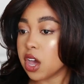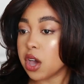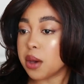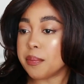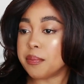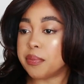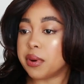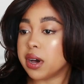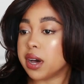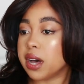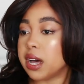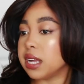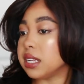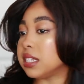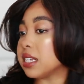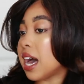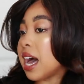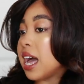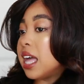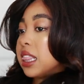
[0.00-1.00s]

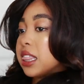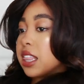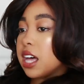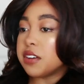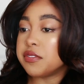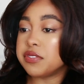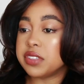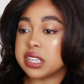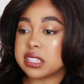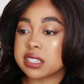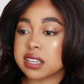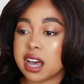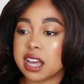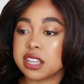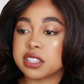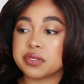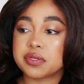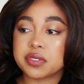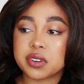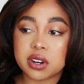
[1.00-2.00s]
but I love these
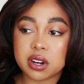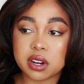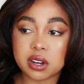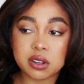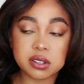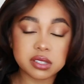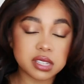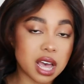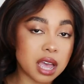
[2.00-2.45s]
kinds of curls.